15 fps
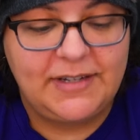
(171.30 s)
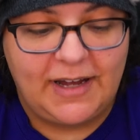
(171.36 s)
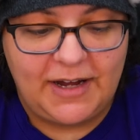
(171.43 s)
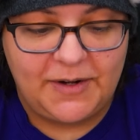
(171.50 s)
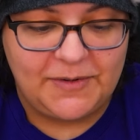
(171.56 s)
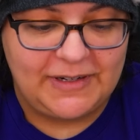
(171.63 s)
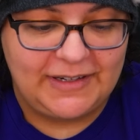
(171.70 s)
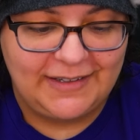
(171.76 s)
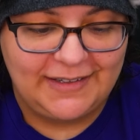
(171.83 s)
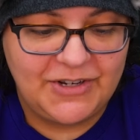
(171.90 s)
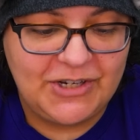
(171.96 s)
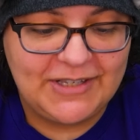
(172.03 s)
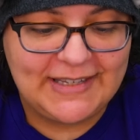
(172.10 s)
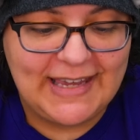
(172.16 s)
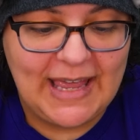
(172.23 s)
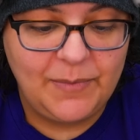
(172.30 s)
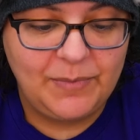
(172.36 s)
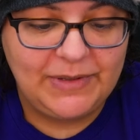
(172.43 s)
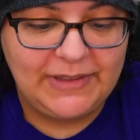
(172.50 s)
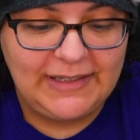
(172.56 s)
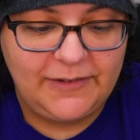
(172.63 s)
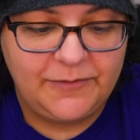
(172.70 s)
Diary, I just can't
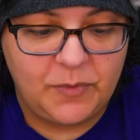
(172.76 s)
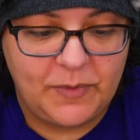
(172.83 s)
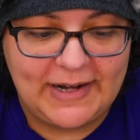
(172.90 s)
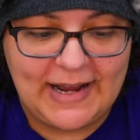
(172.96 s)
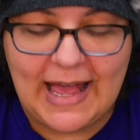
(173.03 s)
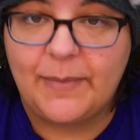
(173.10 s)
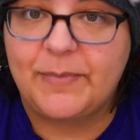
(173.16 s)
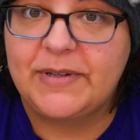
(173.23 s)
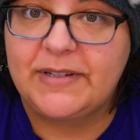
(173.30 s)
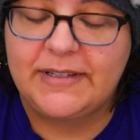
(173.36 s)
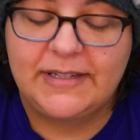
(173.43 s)
believe what happened